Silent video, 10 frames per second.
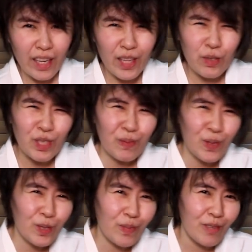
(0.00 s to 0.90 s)
Okay, this was
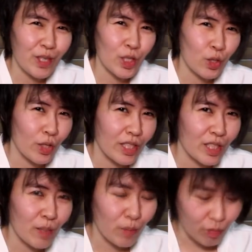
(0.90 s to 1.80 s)
supposed to be a very short and
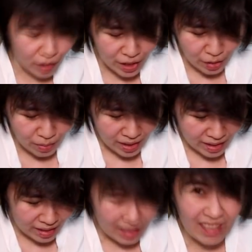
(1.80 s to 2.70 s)
simple video, but
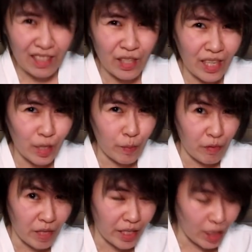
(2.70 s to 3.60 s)
it's turning out to be
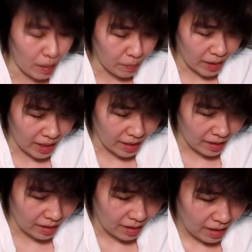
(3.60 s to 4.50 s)
very
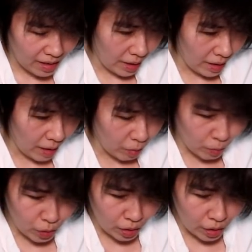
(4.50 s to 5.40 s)
complicated. And then I'm
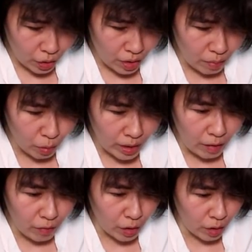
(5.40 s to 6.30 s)
supposed to touch the
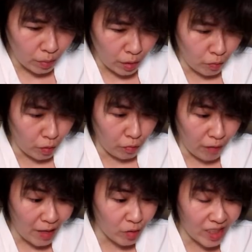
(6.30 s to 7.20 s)
multifunction button for
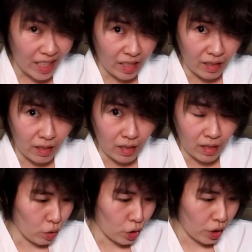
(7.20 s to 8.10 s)
5 seconds
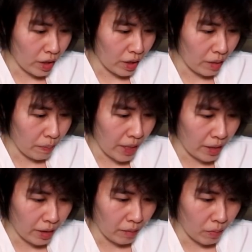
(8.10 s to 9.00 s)
to trigger
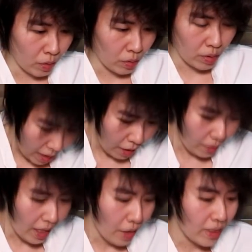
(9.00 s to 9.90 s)
pairing mode.
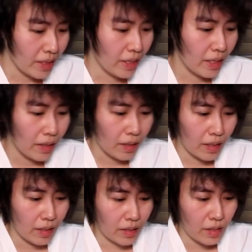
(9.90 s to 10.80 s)
Oh, now I see it.
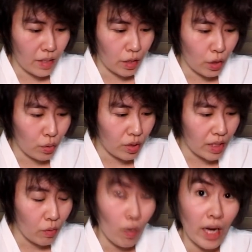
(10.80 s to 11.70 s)
It's the
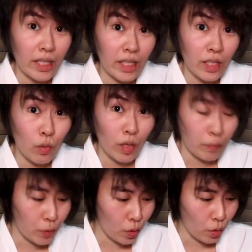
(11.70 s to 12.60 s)
QCY
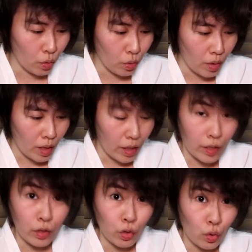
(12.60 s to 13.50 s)
T1 Pro
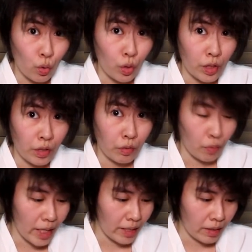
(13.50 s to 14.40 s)

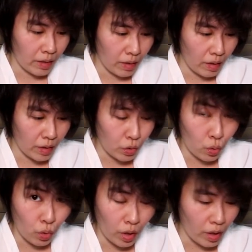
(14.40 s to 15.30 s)

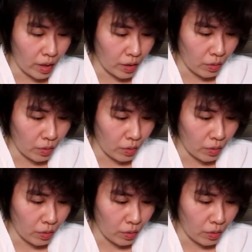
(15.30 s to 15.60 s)
_right_R.